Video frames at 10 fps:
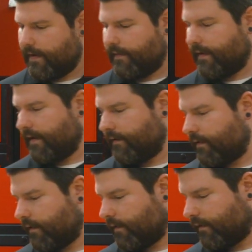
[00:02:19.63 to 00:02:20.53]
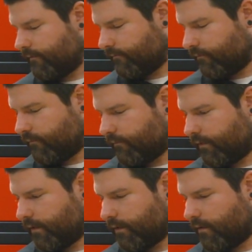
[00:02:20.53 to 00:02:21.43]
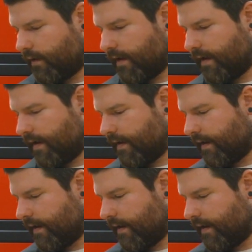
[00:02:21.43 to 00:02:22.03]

And then I'm gonna go ahead